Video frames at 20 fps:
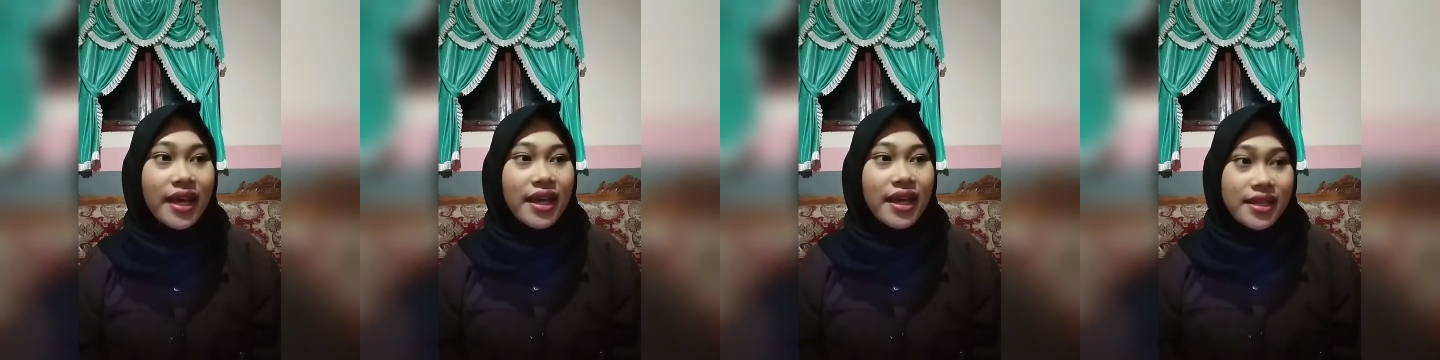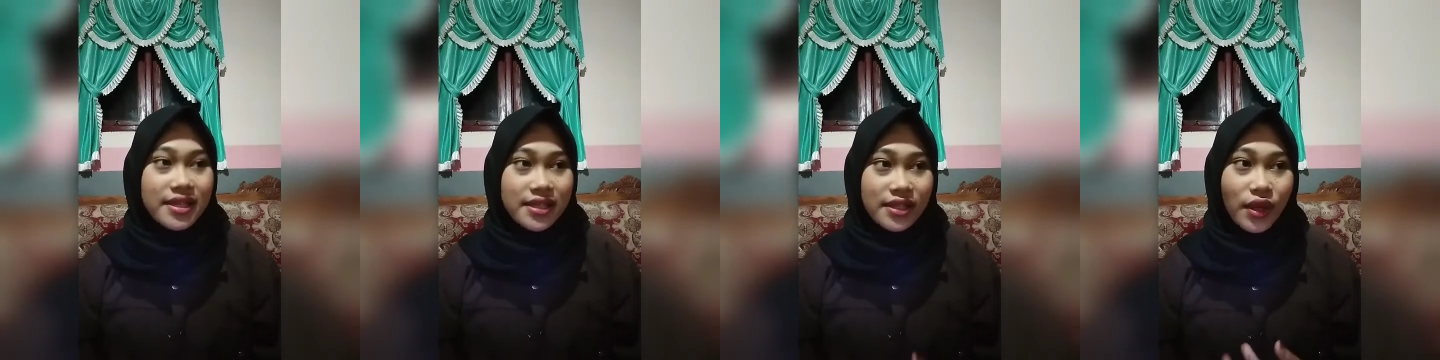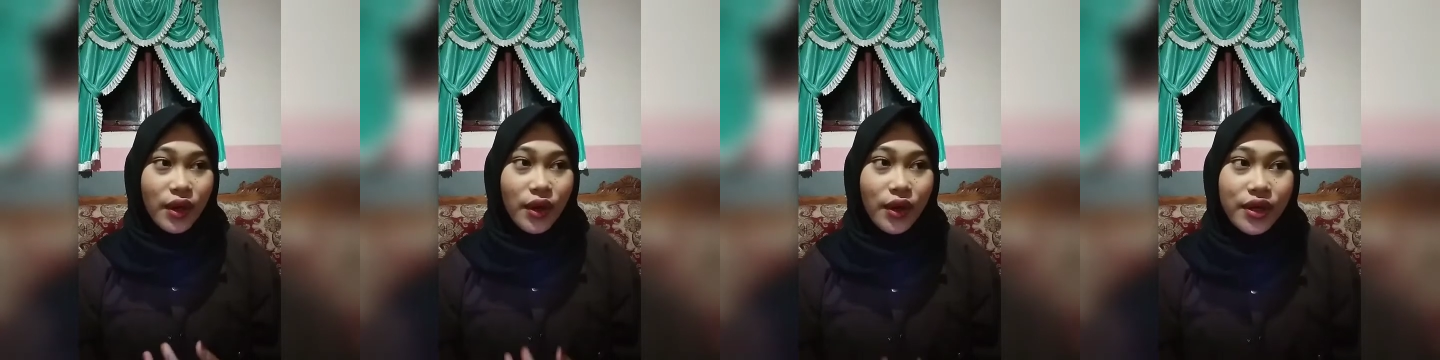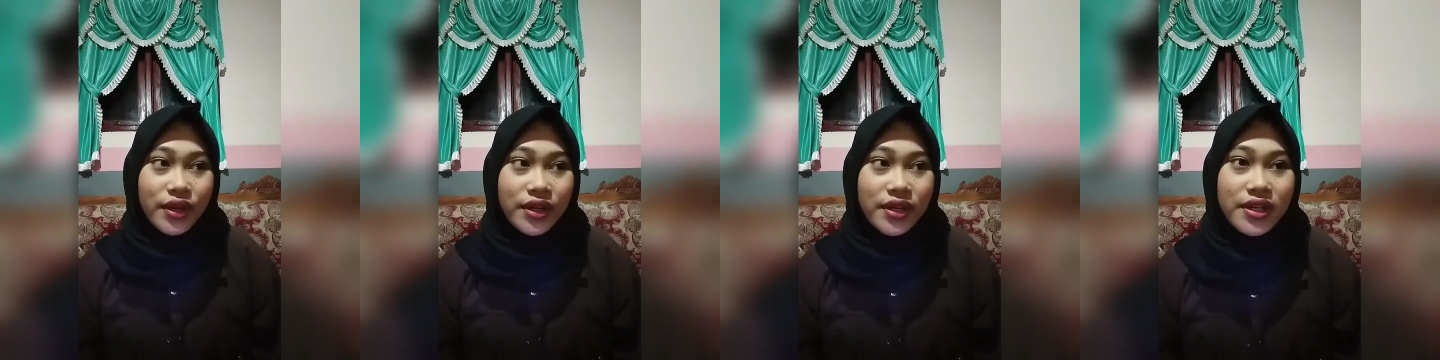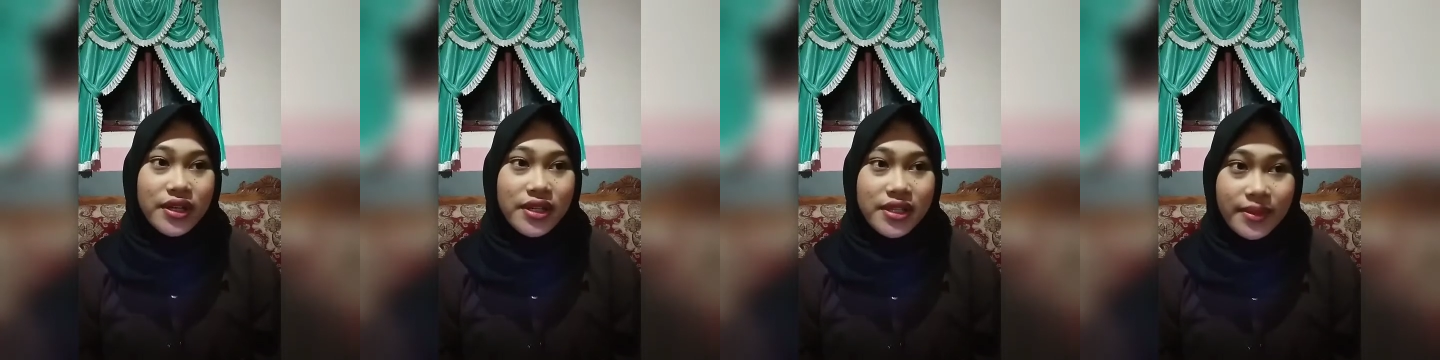
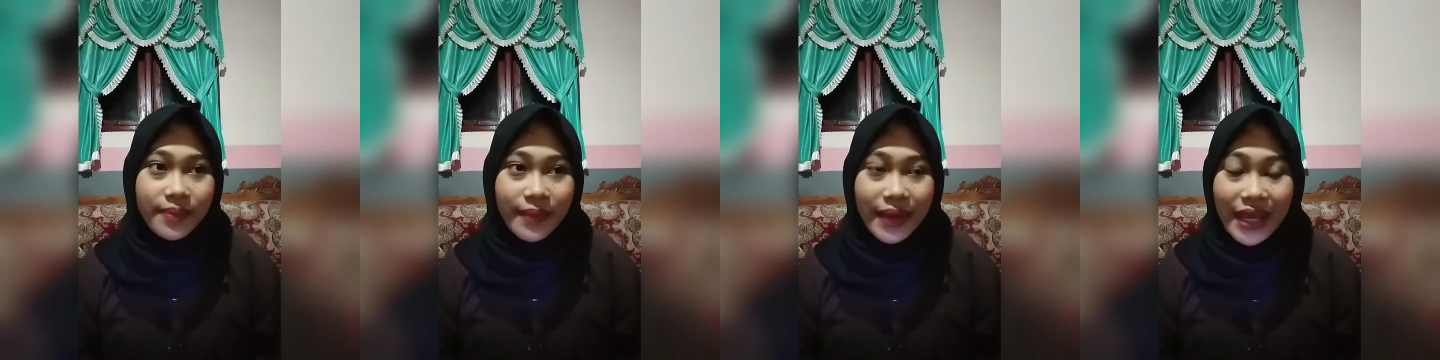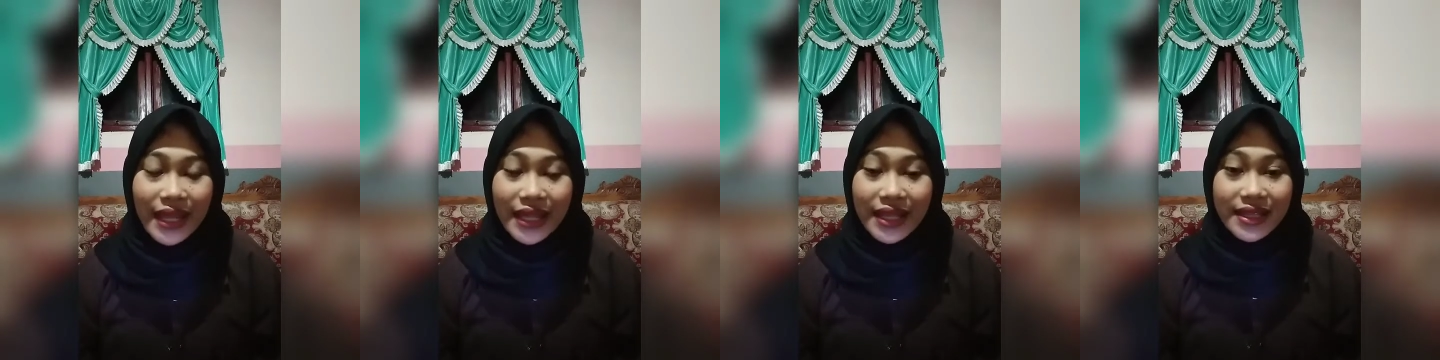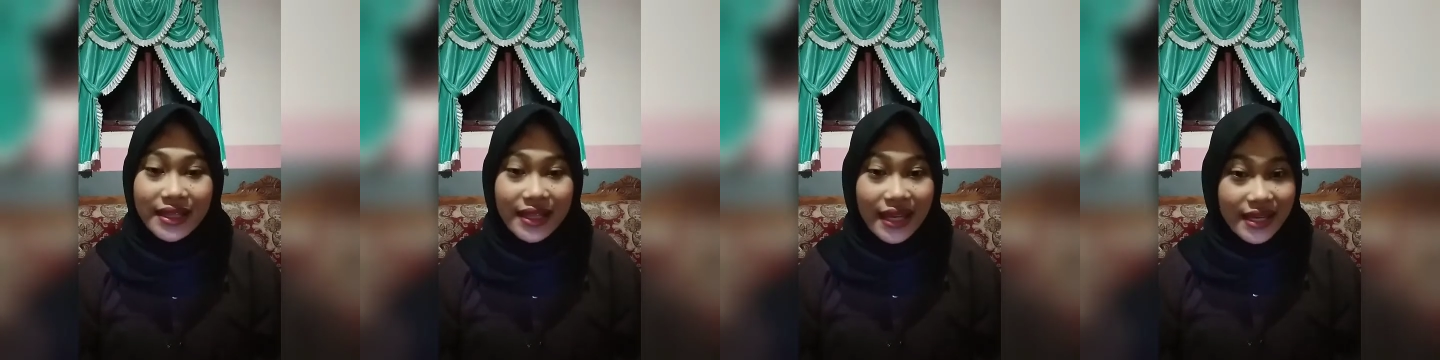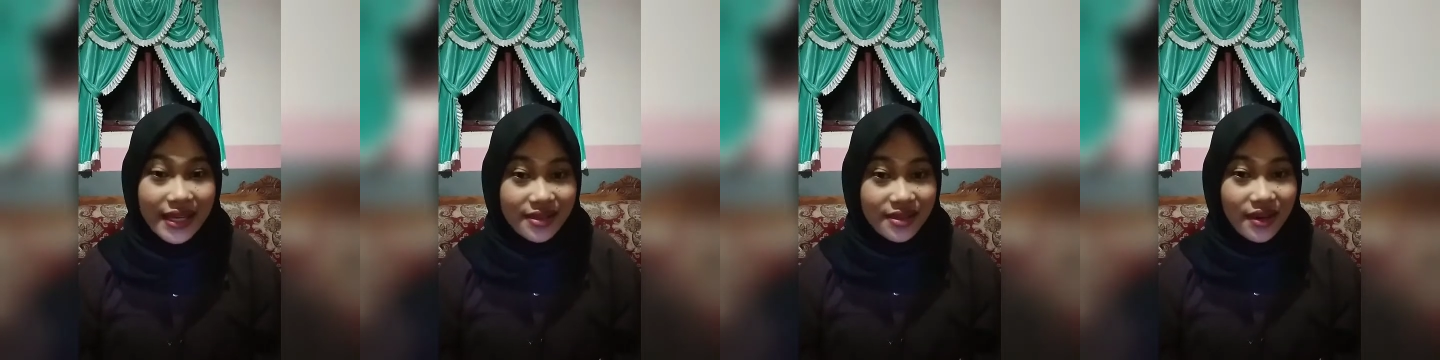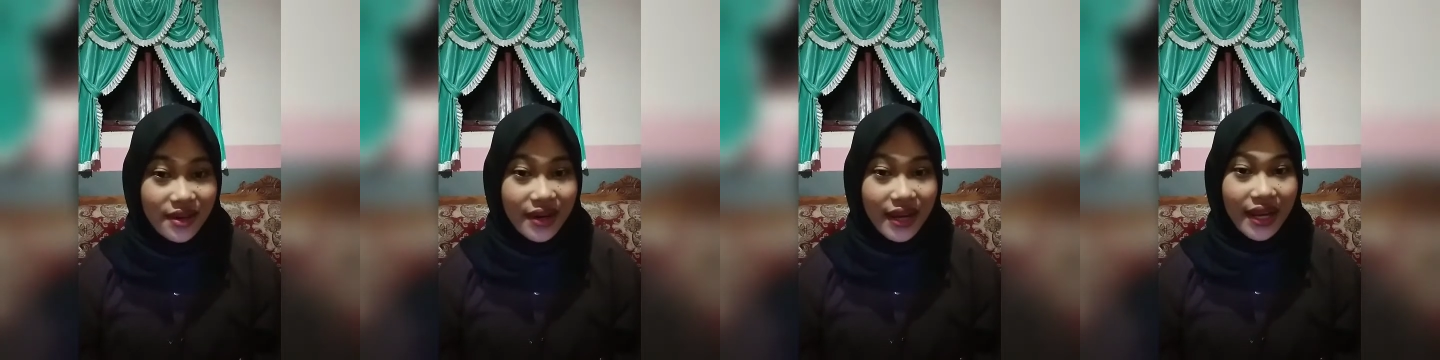sound, smell,
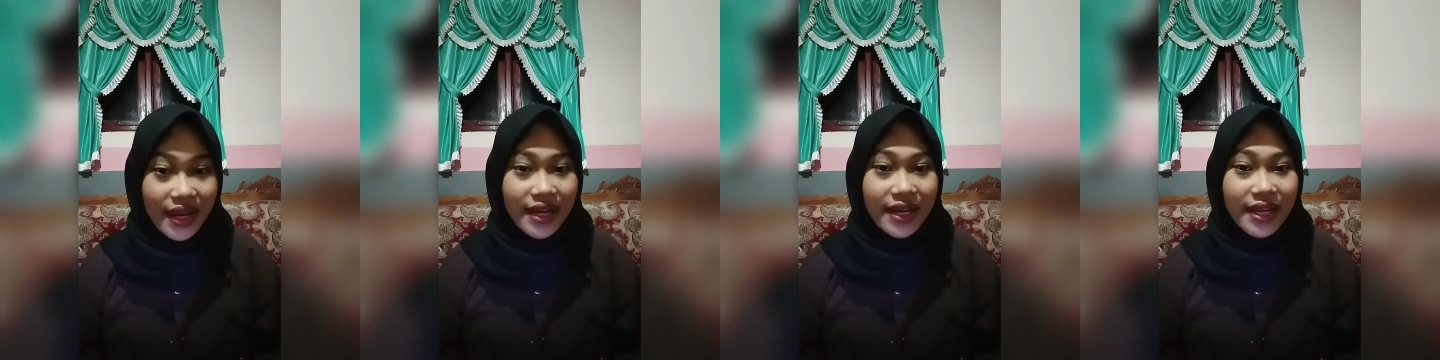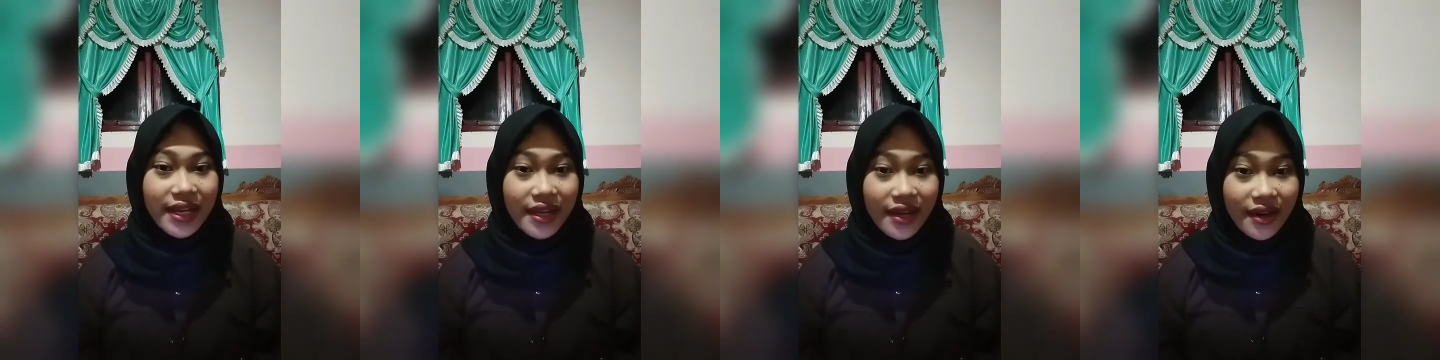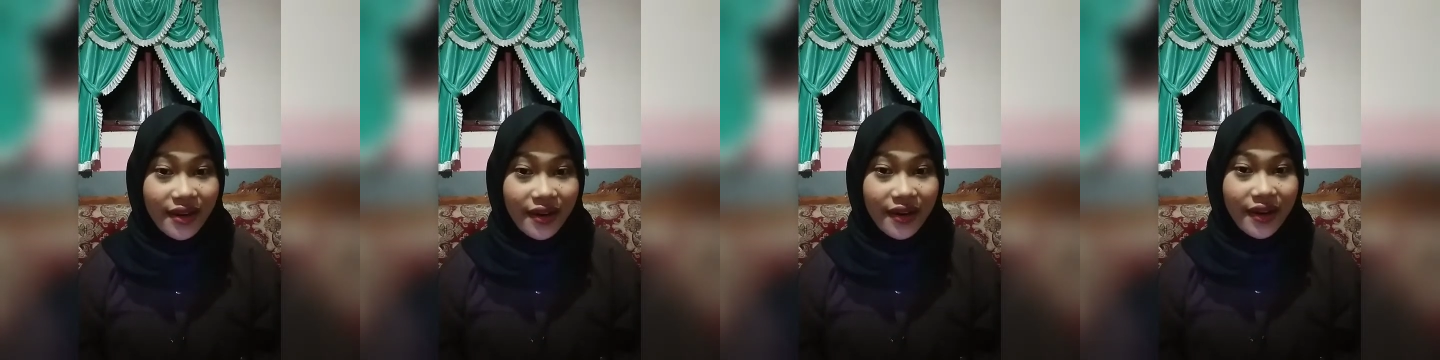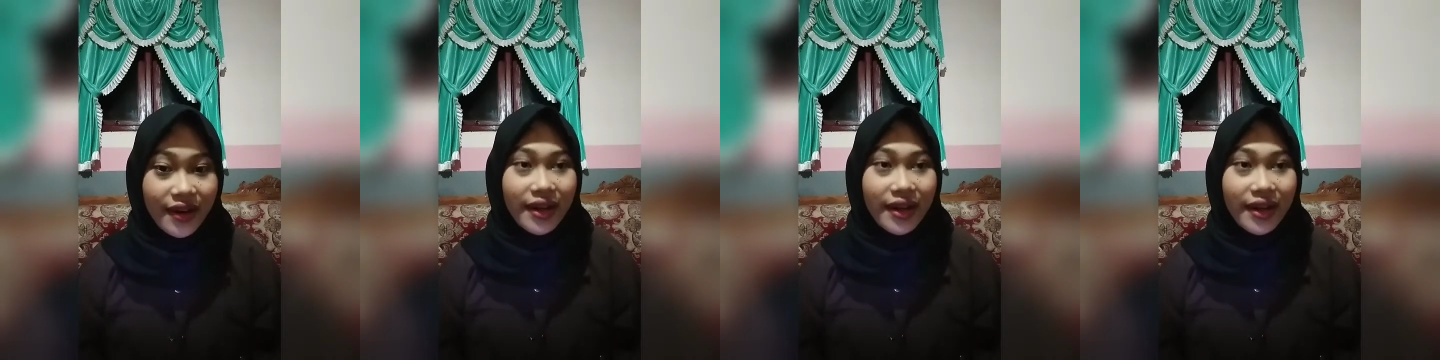texture, and hear.